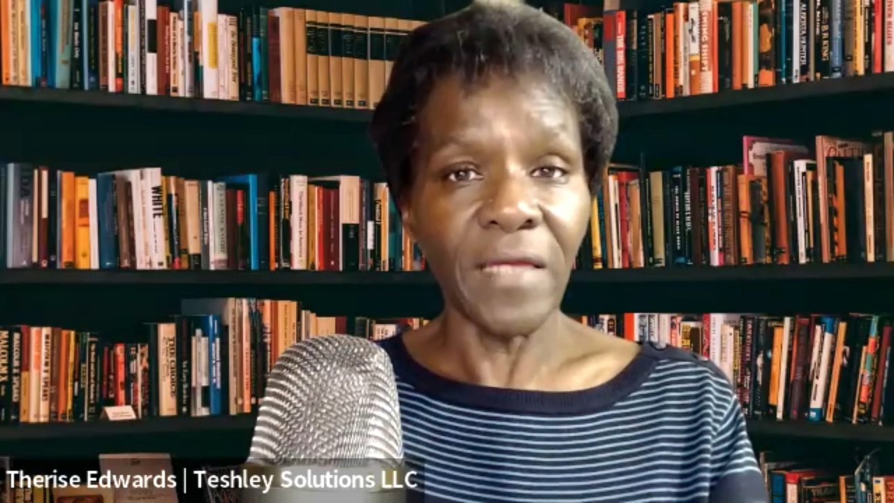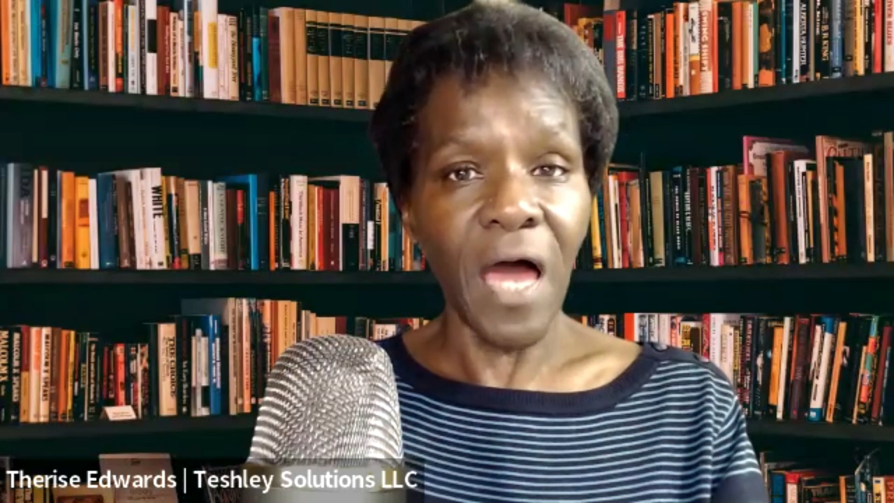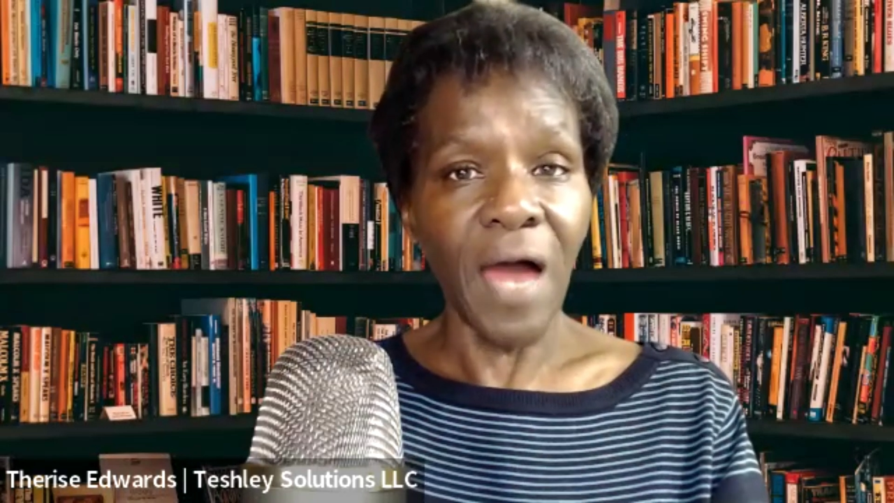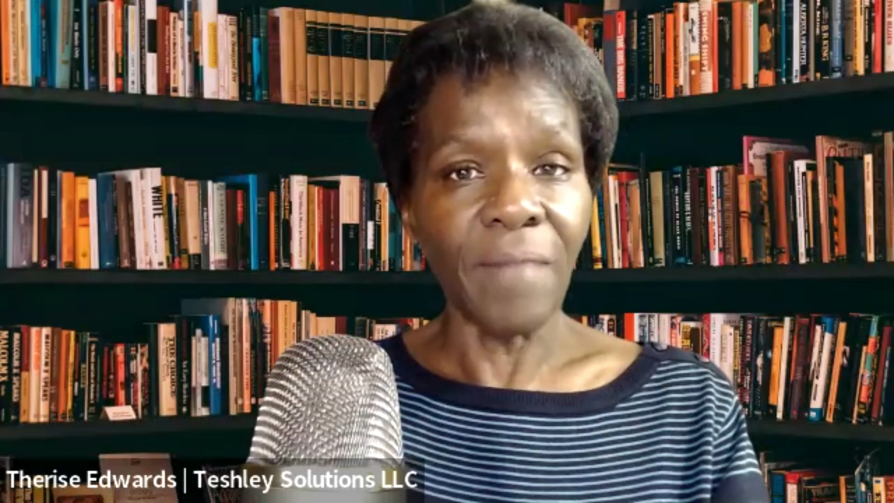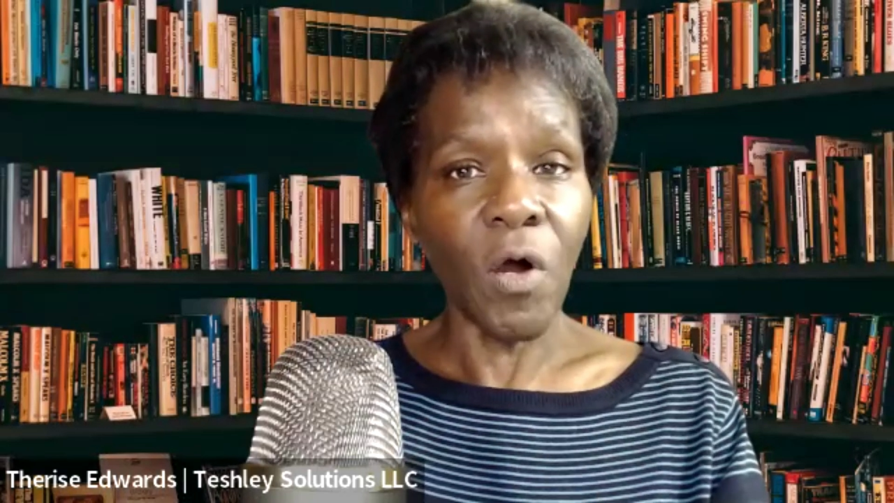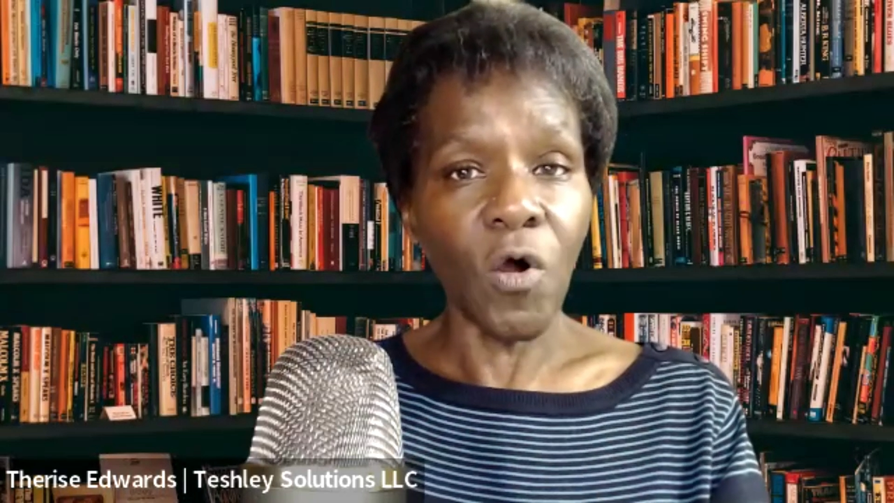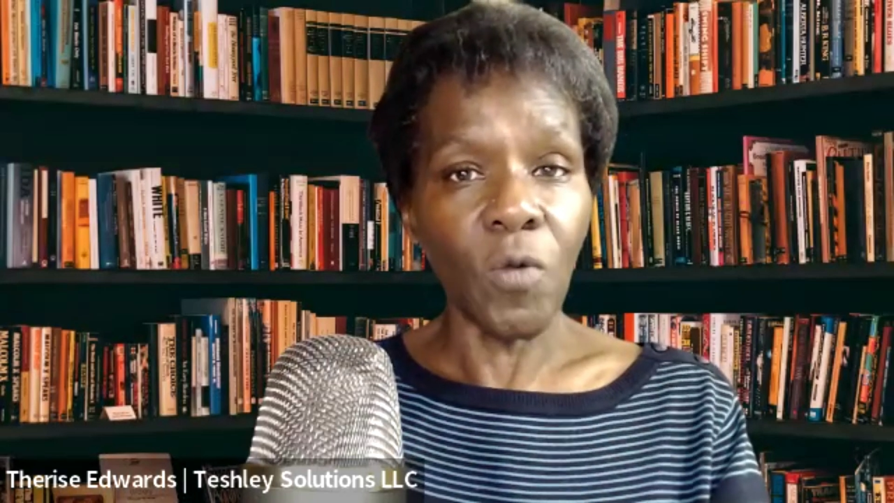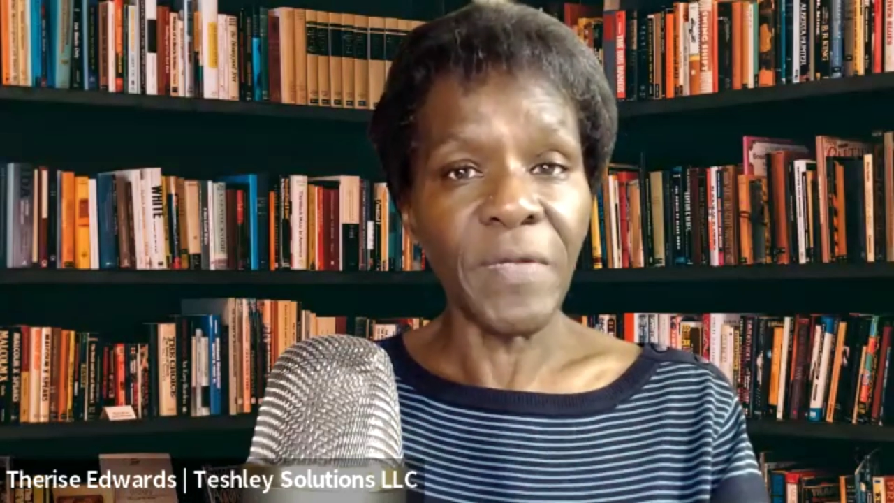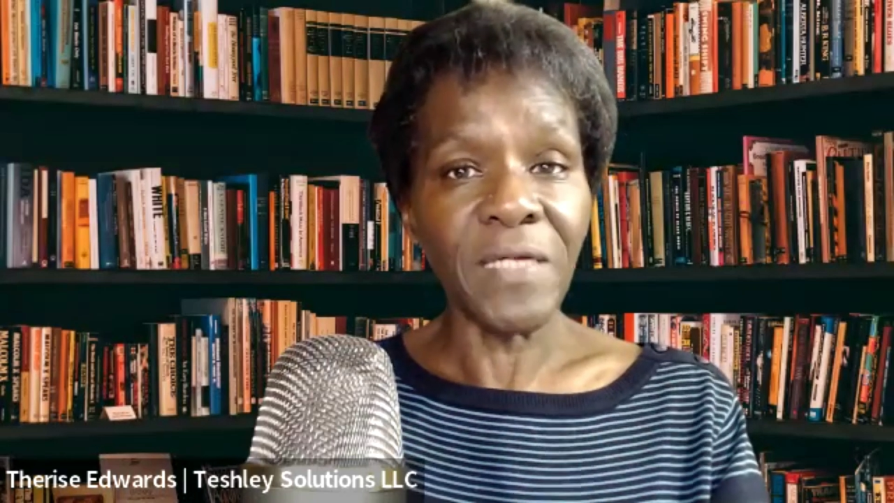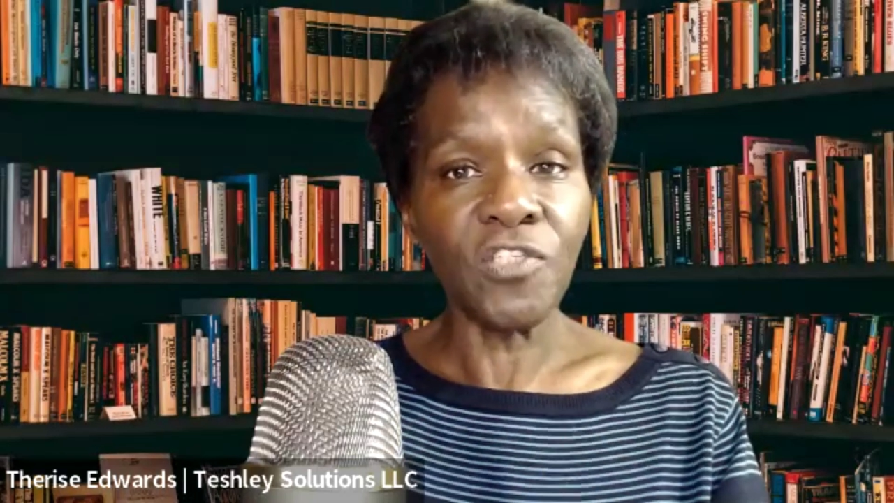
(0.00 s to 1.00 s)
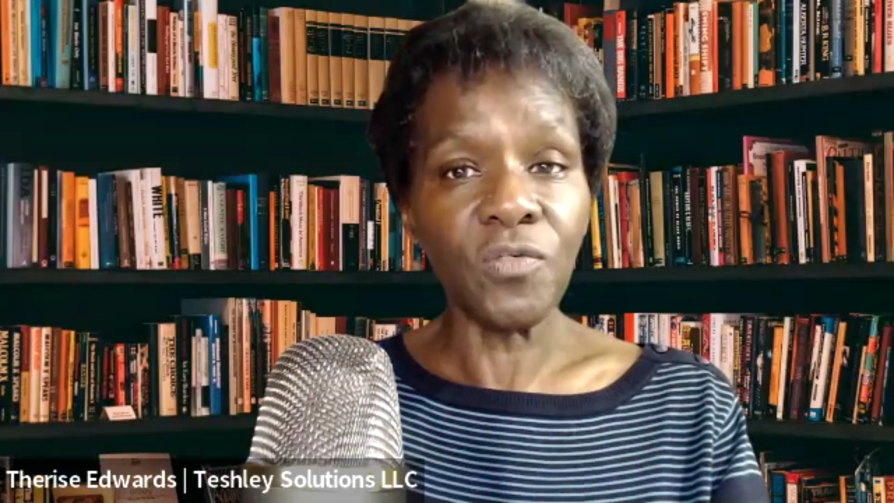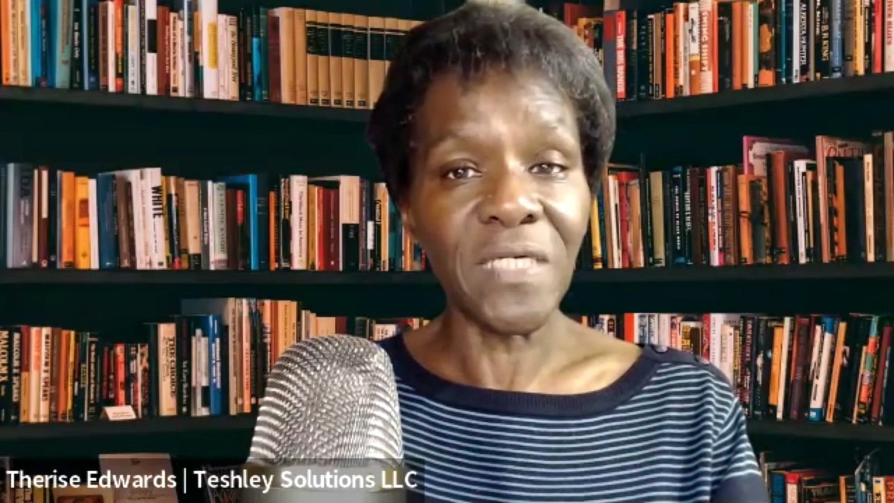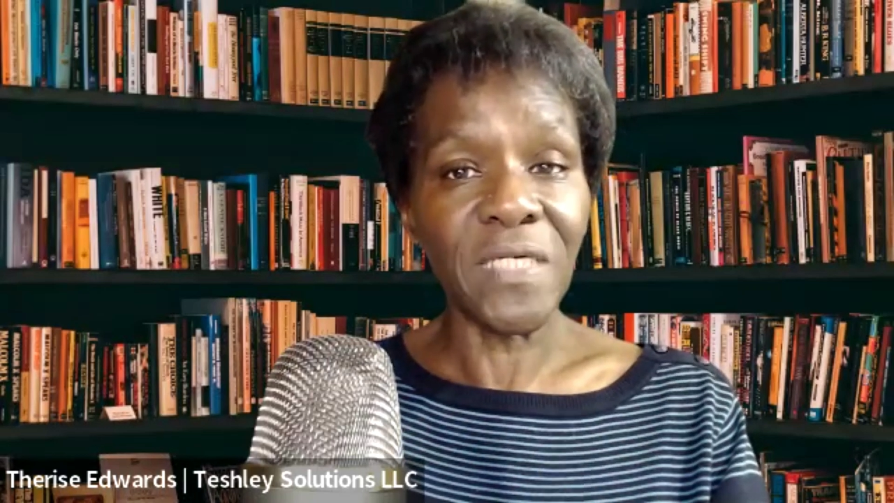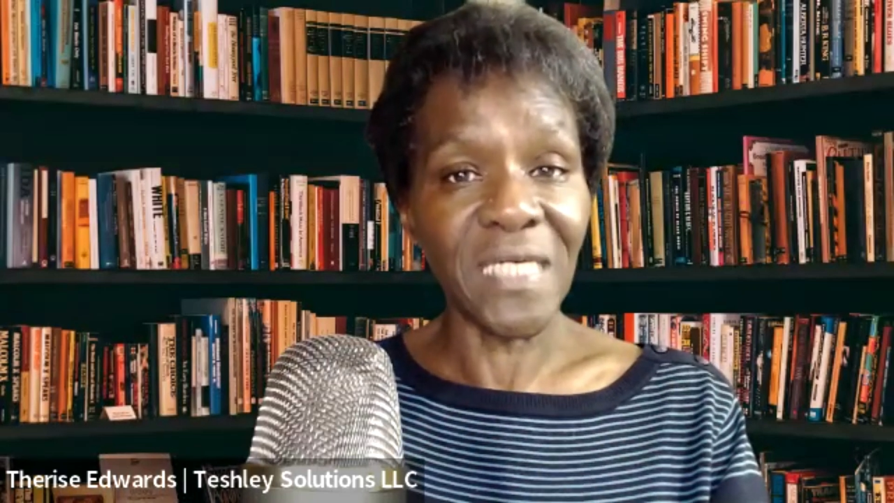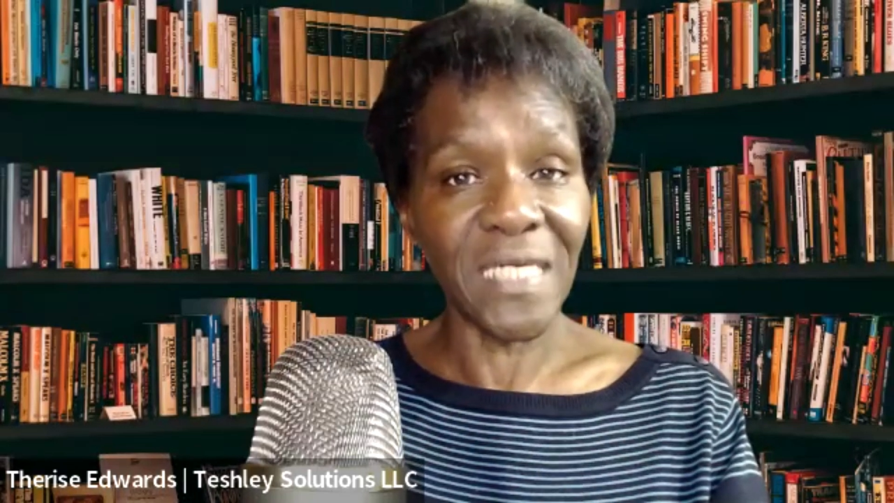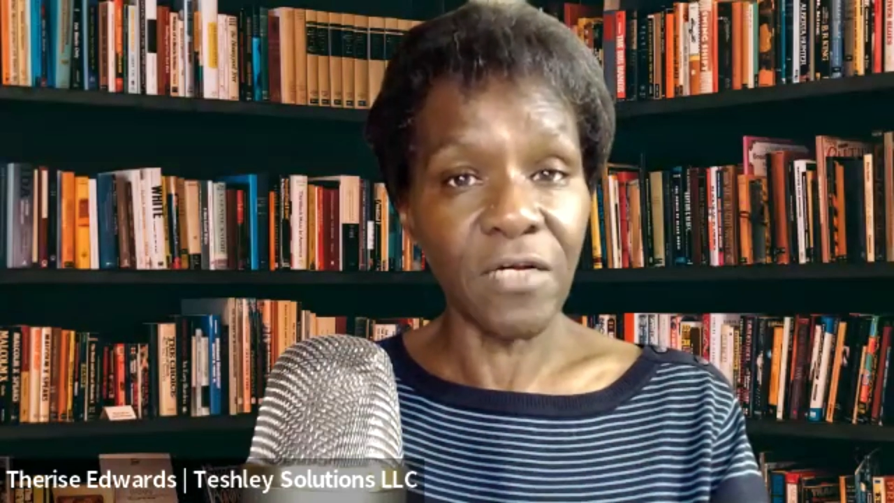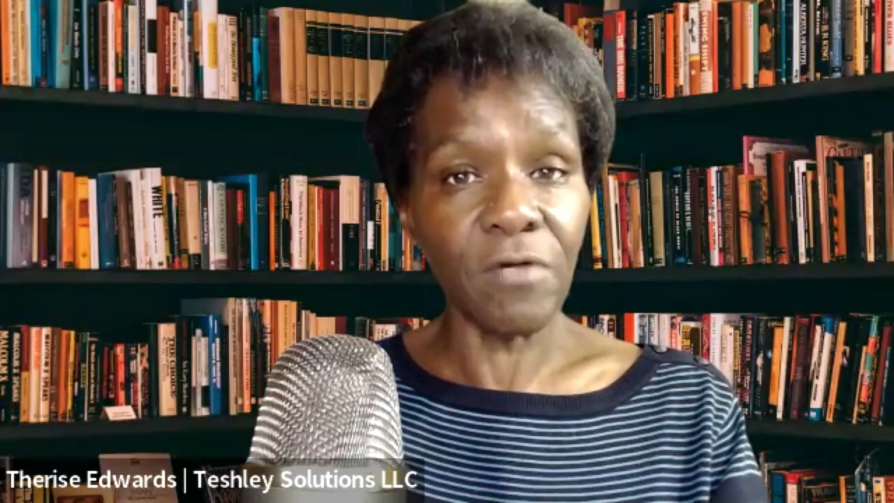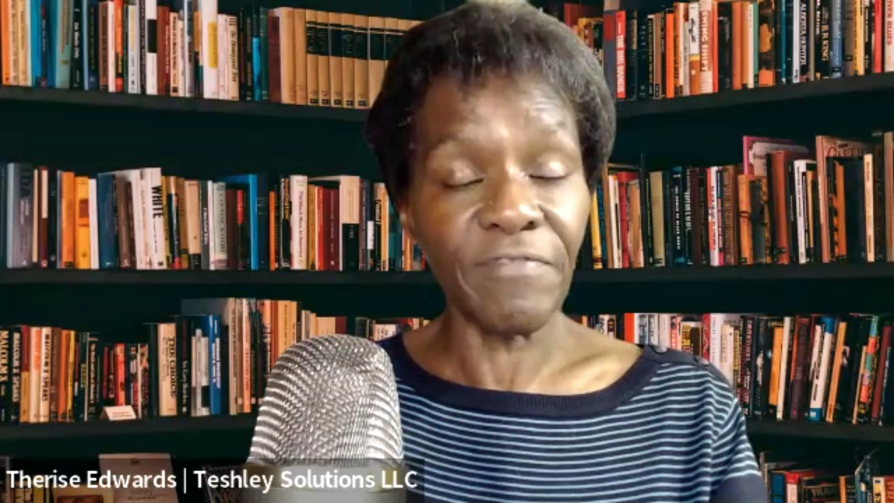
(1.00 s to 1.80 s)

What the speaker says: Now, I'm hoping to hear